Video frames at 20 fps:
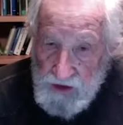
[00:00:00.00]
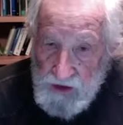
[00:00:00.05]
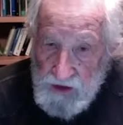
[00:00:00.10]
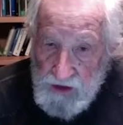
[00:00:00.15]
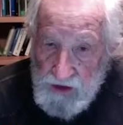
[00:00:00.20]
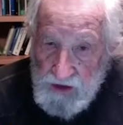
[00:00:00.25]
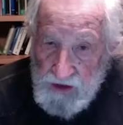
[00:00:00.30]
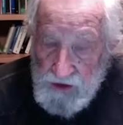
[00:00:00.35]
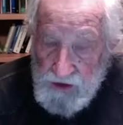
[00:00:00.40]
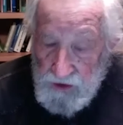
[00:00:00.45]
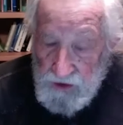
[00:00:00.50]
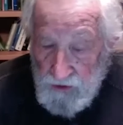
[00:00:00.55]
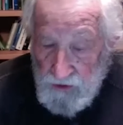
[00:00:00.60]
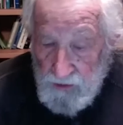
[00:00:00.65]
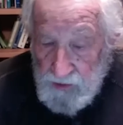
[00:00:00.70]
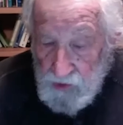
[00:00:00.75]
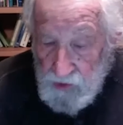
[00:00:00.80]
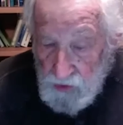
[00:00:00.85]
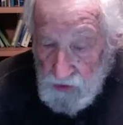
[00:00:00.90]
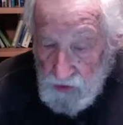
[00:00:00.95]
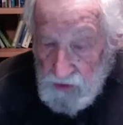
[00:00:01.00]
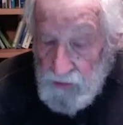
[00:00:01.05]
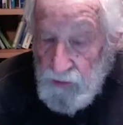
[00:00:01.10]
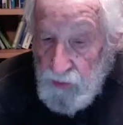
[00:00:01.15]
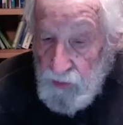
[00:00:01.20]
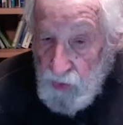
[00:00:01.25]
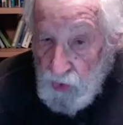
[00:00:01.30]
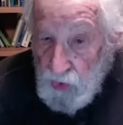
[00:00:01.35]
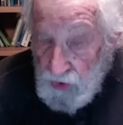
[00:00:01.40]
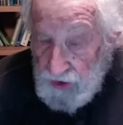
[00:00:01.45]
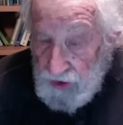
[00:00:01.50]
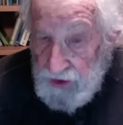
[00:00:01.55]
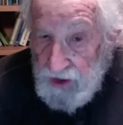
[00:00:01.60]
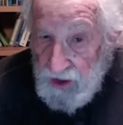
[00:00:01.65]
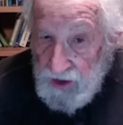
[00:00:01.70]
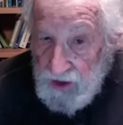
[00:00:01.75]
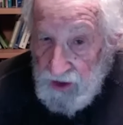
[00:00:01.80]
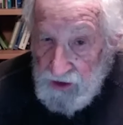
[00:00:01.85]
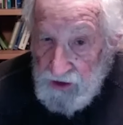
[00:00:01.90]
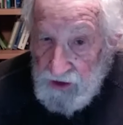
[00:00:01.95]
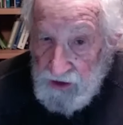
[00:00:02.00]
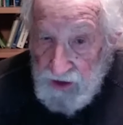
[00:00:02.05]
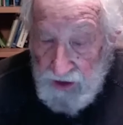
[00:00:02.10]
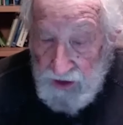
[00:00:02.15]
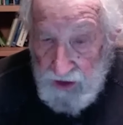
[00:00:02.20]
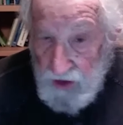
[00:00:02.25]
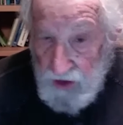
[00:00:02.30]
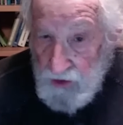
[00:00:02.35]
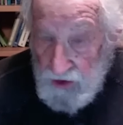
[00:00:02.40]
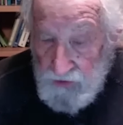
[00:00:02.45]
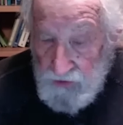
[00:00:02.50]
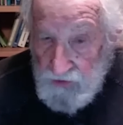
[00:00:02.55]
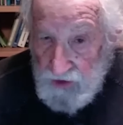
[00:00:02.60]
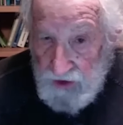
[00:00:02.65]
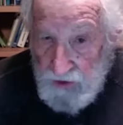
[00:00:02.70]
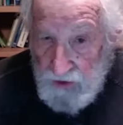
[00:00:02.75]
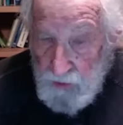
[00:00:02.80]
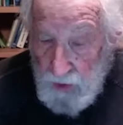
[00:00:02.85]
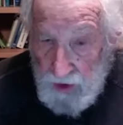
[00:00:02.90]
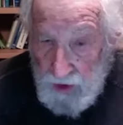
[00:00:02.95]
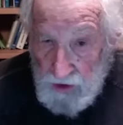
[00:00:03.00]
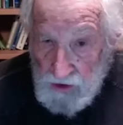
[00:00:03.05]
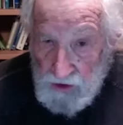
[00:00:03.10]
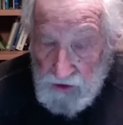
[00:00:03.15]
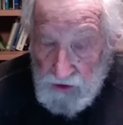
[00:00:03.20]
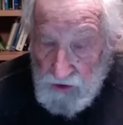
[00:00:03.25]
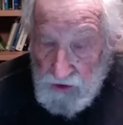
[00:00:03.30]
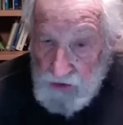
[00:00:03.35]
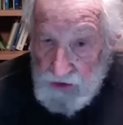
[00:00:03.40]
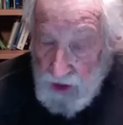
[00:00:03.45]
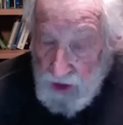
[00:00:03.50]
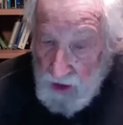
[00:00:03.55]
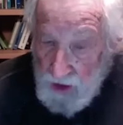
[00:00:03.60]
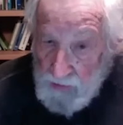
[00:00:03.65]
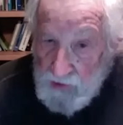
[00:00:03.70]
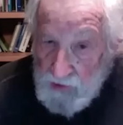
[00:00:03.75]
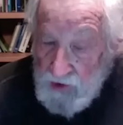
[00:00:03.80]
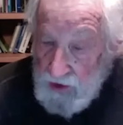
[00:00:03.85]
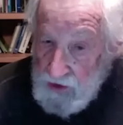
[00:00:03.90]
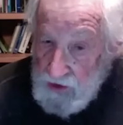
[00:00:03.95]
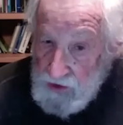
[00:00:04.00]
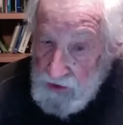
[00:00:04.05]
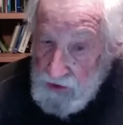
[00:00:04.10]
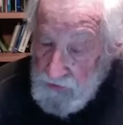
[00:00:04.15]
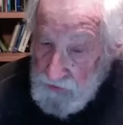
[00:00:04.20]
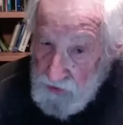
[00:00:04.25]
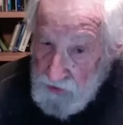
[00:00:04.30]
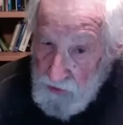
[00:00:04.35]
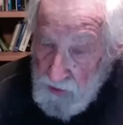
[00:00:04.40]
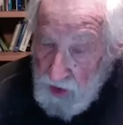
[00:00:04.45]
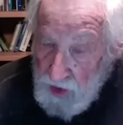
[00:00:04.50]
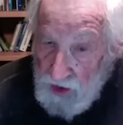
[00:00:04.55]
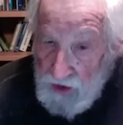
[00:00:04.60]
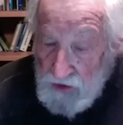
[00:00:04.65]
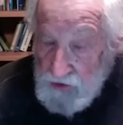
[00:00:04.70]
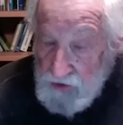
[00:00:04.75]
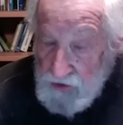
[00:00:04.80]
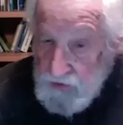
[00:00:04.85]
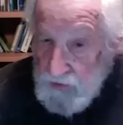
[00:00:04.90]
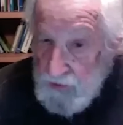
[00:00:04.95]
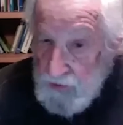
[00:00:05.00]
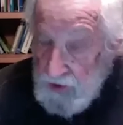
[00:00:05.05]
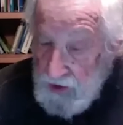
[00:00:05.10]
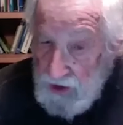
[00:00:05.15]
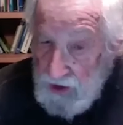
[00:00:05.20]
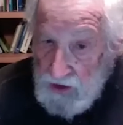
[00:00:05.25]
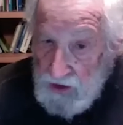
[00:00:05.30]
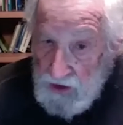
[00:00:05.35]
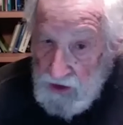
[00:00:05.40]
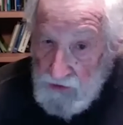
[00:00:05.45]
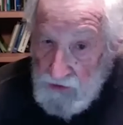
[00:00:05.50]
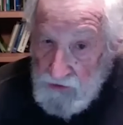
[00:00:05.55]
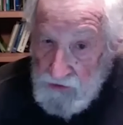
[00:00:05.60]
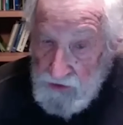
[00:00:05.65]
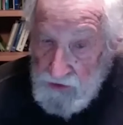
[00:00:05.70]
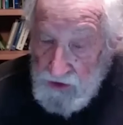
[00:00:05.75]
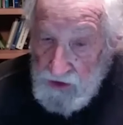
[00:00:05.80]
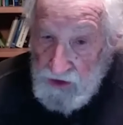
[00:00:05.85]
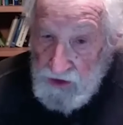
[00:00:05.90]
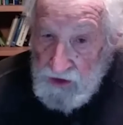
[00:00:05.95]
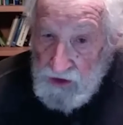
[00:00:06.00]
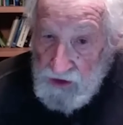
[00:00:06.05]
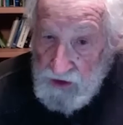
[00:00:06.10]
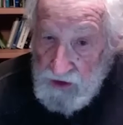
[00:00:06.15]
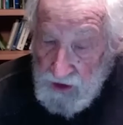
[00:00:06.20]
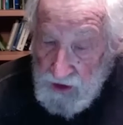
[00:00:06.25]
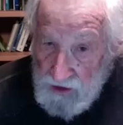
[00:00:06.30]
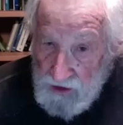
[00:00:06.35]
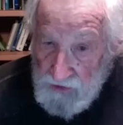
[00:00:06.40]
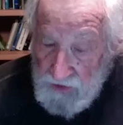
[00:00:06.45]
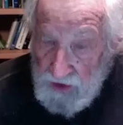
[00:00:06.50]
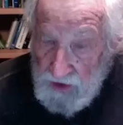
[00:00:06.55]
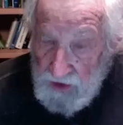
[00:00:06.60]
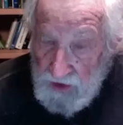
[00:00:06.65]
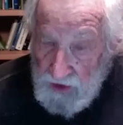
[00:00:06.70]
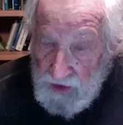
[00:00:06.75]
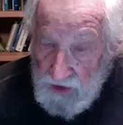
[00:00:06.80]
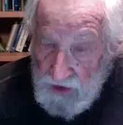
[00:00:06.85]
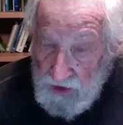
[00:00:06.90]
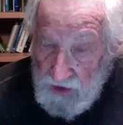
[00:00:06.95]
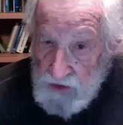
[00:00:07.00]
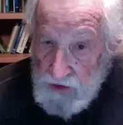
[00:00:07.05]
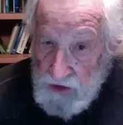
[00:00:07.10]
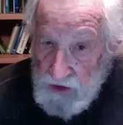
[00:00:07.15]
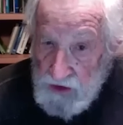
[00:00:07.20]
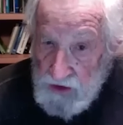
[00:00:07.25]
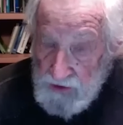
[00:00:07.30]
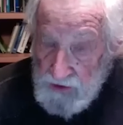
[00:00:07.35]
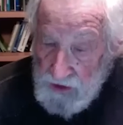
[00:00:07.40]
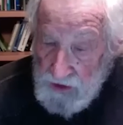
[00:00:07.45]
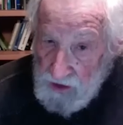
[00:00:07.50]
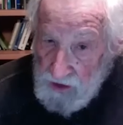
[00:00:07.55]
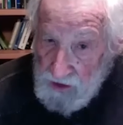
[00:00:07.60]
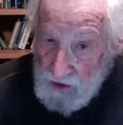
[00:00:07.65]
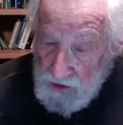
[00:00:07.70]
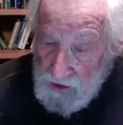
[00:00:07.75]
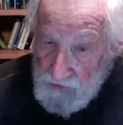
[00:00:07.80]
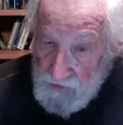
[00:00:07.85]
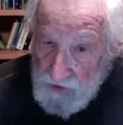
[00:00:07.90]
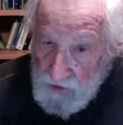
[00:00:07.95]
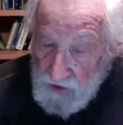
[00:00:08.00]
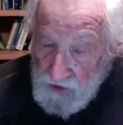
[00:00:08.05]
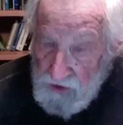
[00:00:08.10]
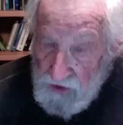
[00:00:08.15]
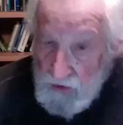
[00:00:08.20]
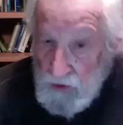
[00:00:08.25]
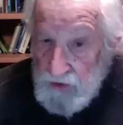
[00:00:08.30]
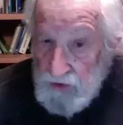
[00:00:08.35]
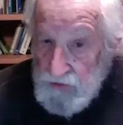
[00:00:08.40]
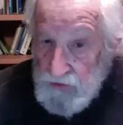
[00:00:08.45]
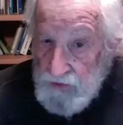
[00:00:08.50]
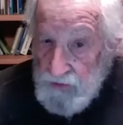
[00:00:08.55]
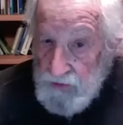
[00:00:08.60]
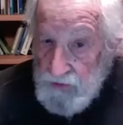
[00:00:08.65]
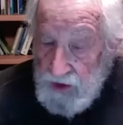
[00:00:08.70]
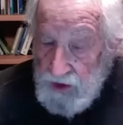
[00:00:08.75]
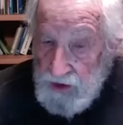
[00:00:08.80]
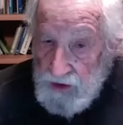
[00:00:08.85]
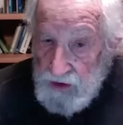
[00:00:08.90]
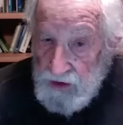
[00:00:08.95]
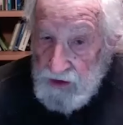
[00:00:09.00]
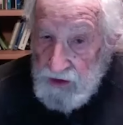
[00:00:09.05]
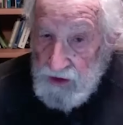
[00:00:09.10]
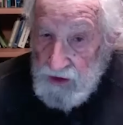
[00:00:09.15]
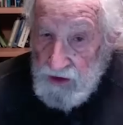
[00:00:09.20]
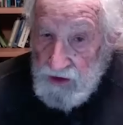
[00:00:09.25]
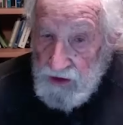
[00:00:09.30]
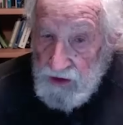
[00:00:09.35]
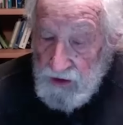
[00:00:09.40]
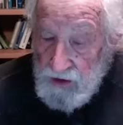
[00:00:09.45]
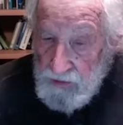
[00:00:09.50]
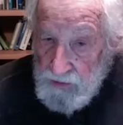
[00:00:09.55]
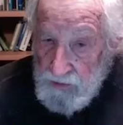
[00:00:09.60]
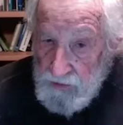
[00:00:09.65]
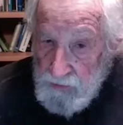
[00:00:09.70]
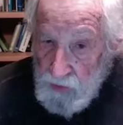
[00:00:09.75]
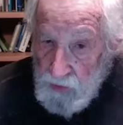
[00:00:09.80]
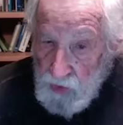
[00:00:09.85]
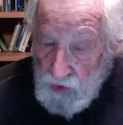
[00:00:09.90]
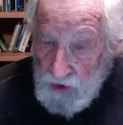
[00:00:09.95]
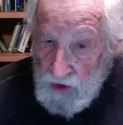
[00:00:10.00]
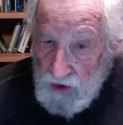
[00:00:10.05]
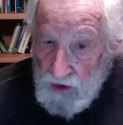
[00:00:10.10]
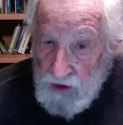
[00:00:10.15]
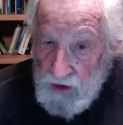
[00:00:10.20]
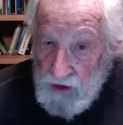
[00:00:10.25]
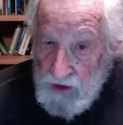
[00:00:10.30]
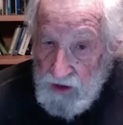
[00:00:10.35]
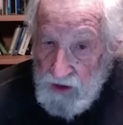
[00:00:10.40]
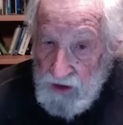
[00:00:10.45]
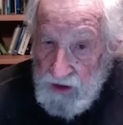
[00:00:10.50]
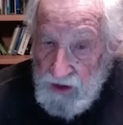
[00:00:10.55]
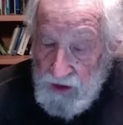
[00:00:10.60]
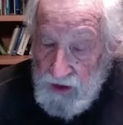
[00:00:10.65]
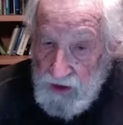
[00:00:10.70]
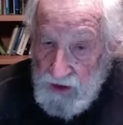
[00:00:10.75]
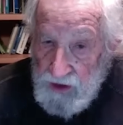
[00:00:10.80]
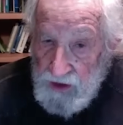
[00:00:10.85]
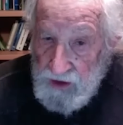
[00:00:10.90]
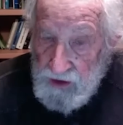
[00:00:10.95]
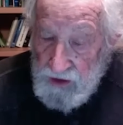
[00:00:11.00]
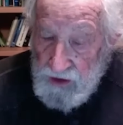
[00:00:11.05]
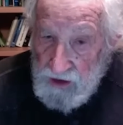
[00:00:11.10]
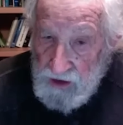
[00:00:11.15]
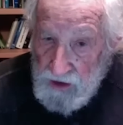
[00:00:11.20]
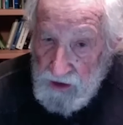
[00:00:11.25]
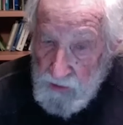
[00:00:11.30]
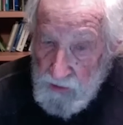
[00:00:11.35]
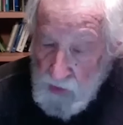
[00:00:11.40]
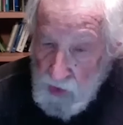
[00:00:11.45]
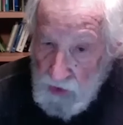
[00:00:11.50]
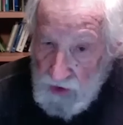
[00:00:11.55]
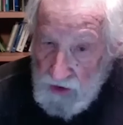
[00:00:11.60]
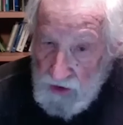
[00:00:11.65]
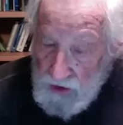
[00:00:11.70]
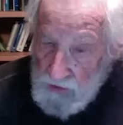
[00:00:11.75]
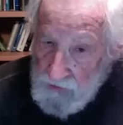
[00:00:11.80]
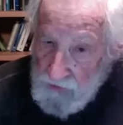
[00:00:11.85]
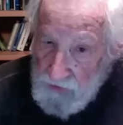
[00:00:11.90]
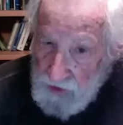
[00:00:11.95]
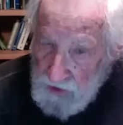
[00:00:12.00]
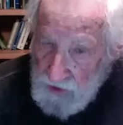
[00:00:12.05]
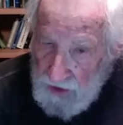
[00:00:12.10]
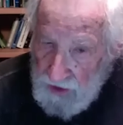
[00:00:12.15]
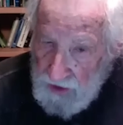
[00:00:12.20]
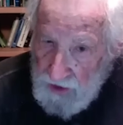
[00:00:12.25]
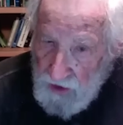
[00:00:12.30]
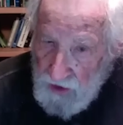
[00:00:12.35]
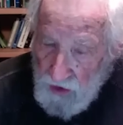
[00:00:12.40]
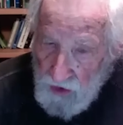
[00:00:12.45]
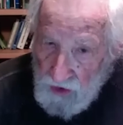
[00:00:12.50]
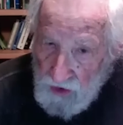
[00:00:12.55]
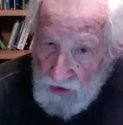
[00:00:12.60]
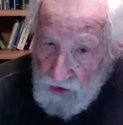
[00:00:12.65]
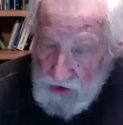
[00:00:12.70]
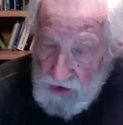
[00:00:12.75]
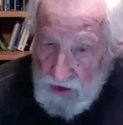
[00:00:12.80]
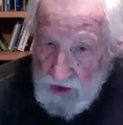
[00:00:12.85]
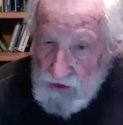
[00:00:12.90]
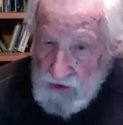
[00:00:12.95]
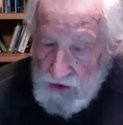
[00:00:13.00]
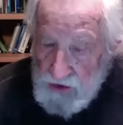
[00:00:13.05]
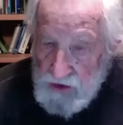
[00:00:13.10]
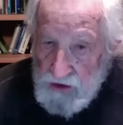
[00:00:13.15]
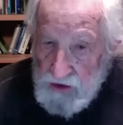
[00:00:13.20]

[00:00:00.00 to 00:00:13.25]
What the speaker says: It's a group called BORTAC. I know it very well because it operates a few miles from where I live. I live in Arizona, not that far north from the border. And the border, very harsh desert.